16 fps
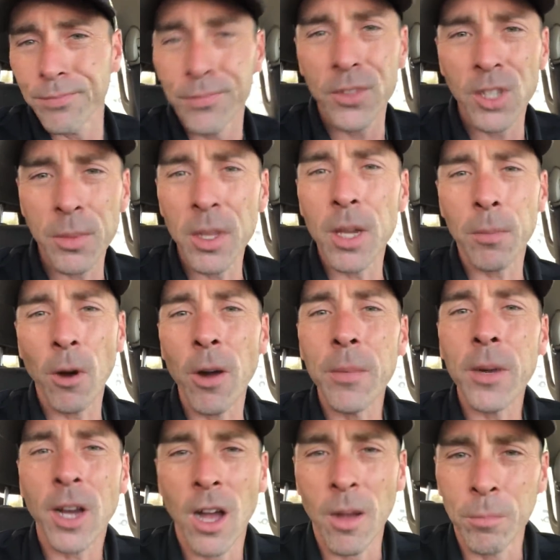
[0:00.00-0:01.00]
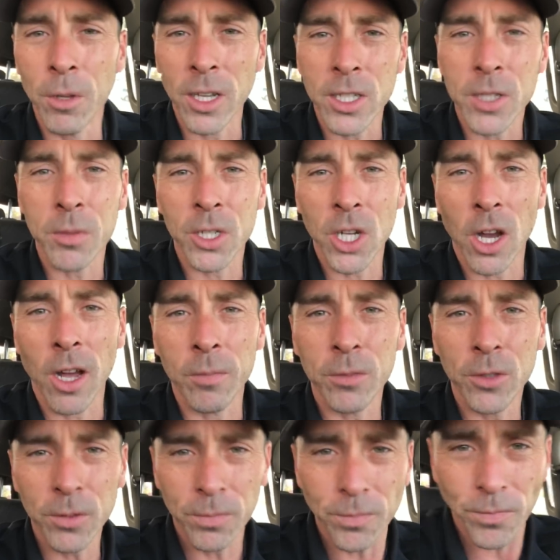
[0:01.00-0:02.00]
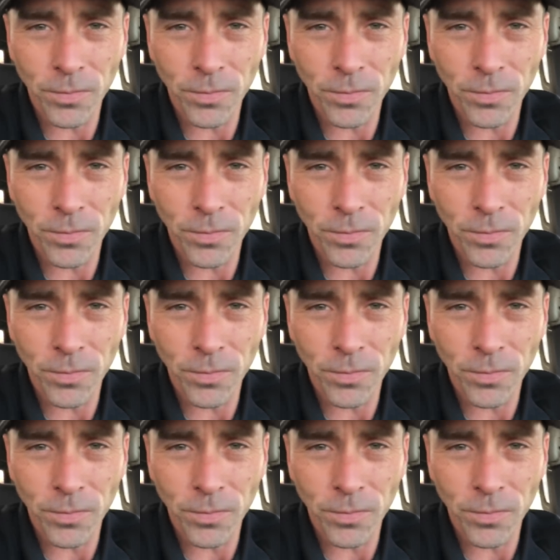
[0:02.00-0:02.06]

some of the apartment complex jobs.